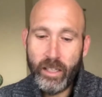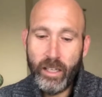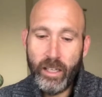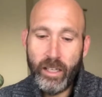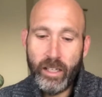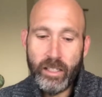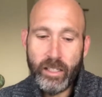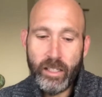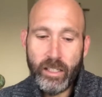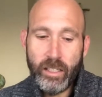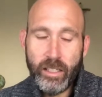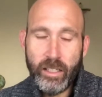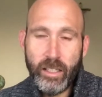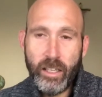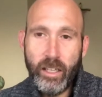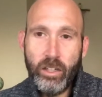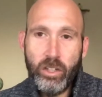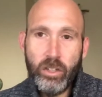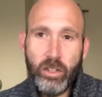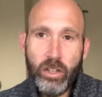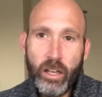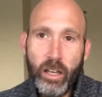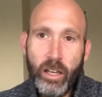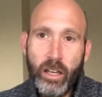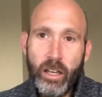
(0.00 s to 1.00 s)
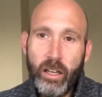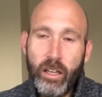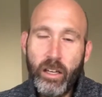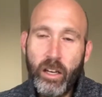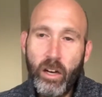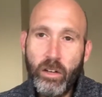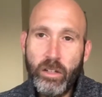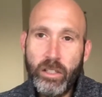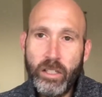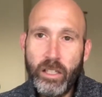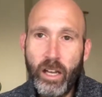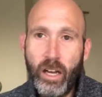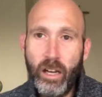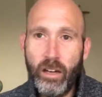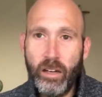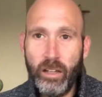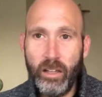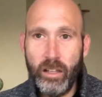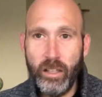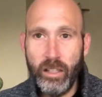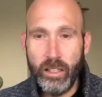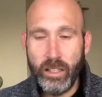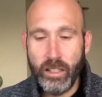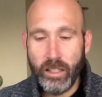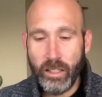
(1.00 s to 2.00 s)
is essentially goes down to
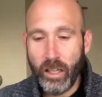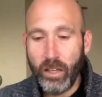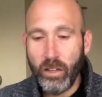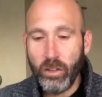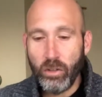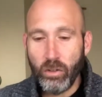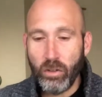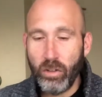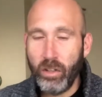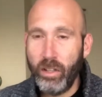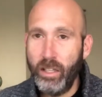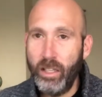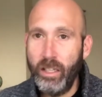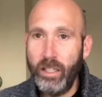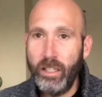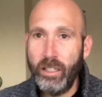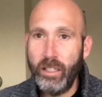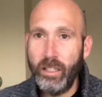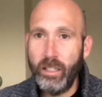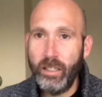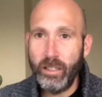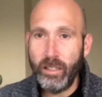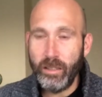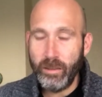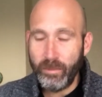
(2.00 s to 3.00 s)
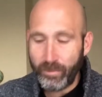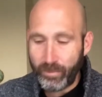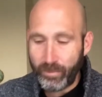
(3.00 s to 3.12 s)
this central thesis.